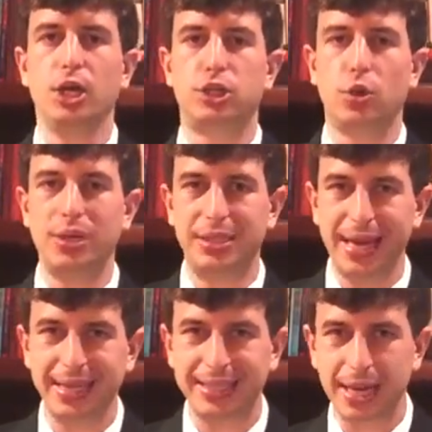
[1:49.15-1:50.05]
So he
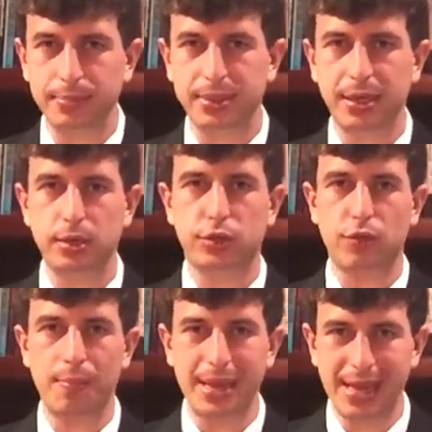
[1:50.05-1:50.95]
takes stem cells
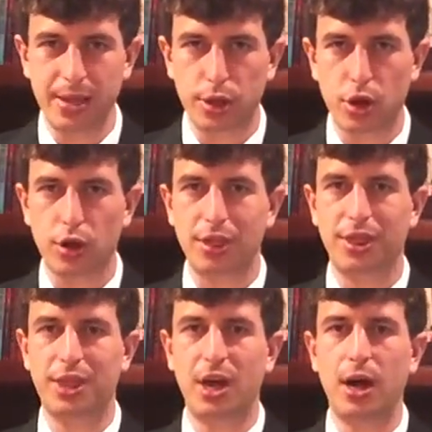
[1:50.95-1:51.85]
from either
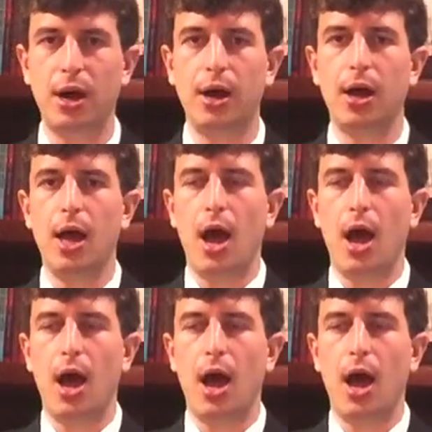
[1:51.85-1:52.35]
the